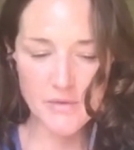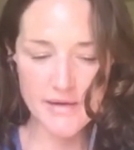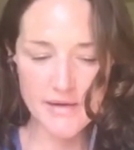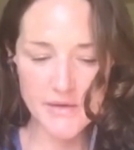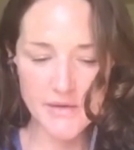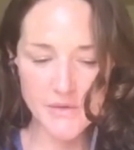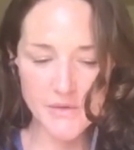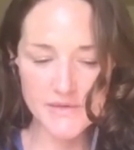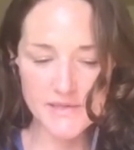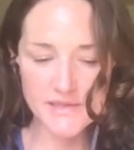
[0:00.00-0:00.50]

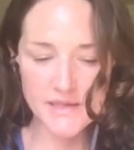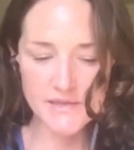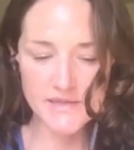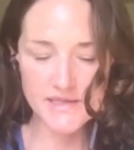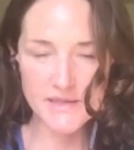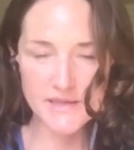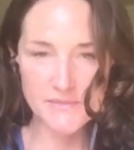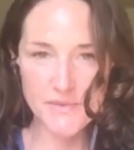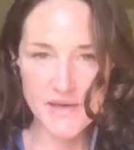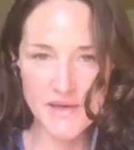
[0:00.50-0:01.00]
um, where
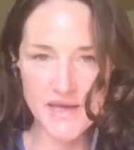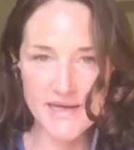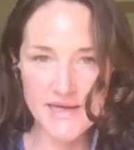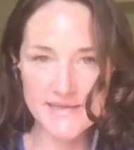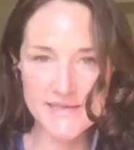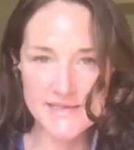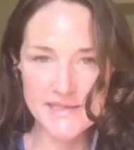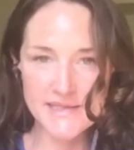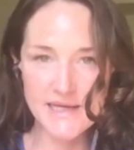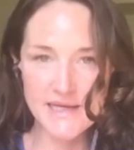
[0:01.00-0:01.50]
I also
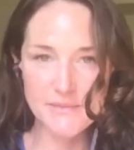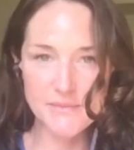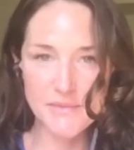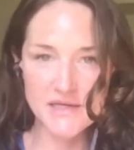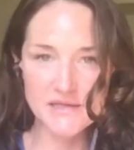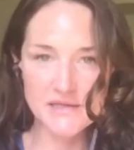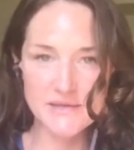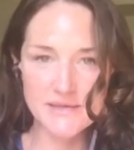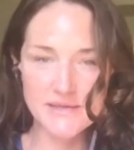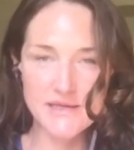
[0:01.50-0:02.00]
did a
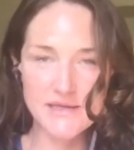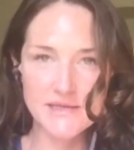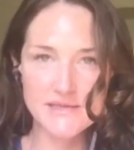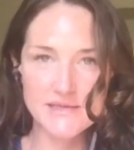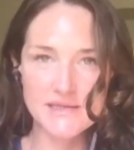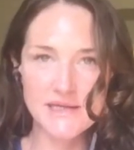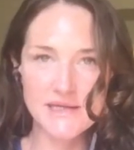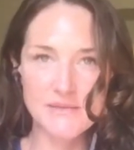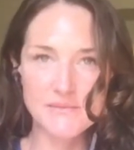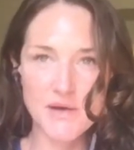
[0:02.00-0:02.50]
BSc,
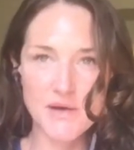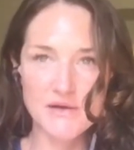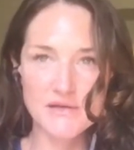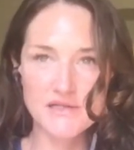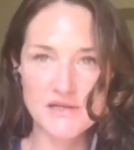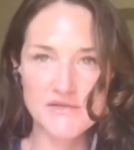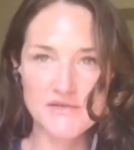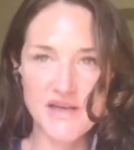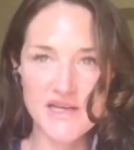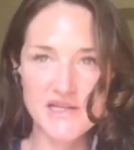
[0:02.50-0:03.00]
Bachelor of
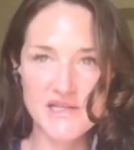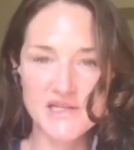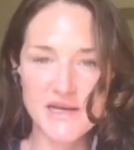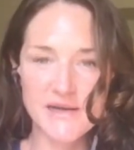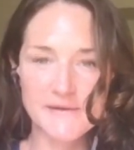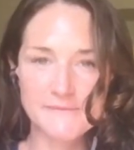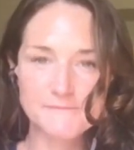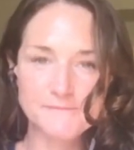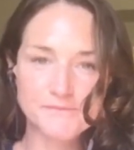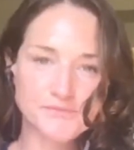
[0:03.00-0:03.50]
Science in
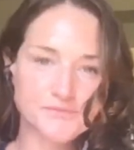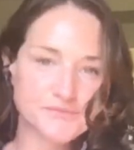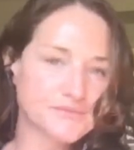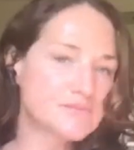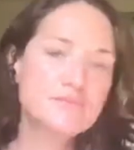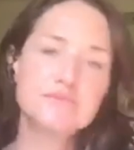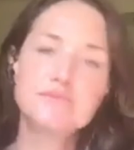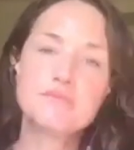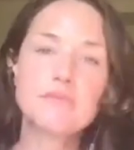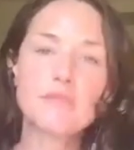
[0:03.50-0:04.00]
Biology of
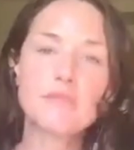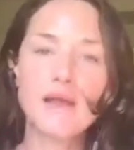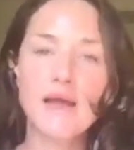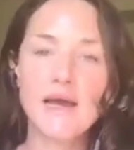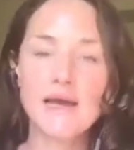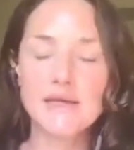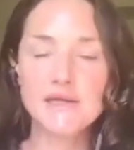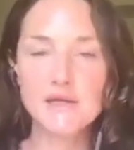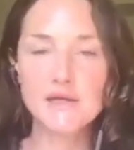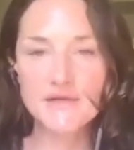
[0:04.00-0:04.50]
Aging
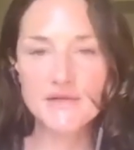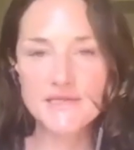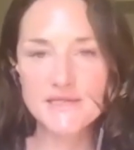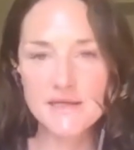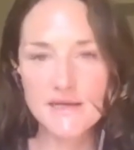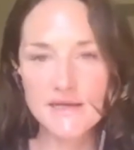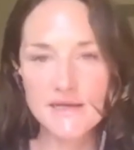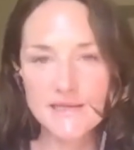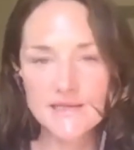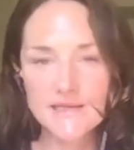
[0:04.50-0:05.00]
and
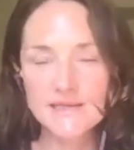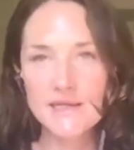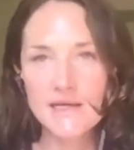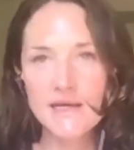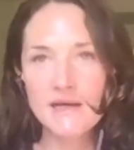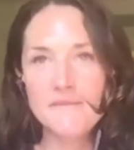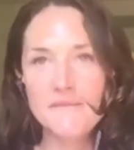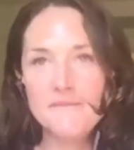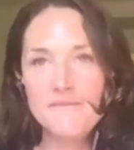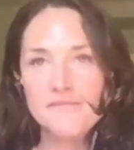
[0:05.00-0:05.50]

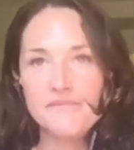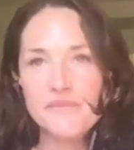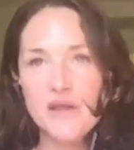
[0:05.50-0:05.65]
Neuroscience.